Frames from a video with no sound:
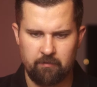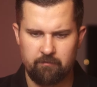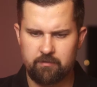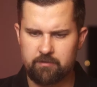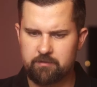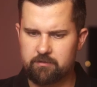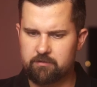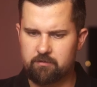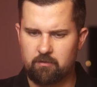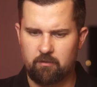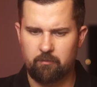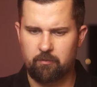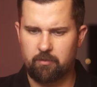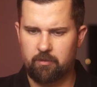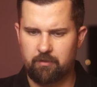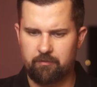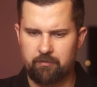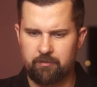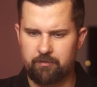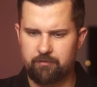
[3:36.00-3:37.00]
This is
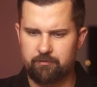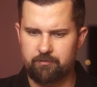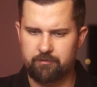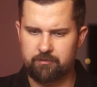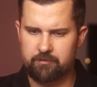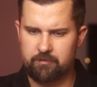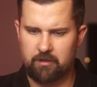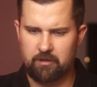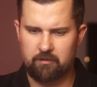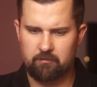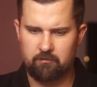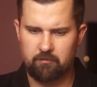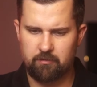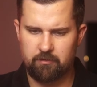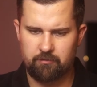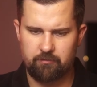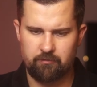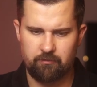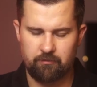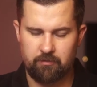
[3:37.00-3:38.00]
compound interest
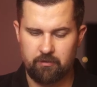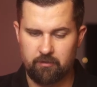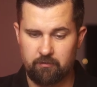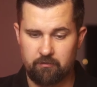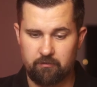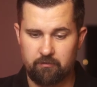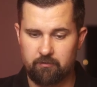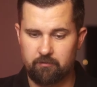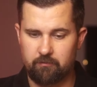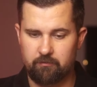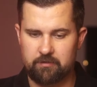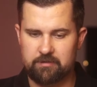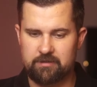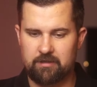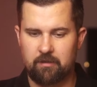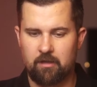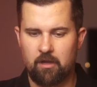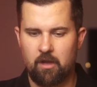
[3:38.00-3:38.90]
calculator, you can do it.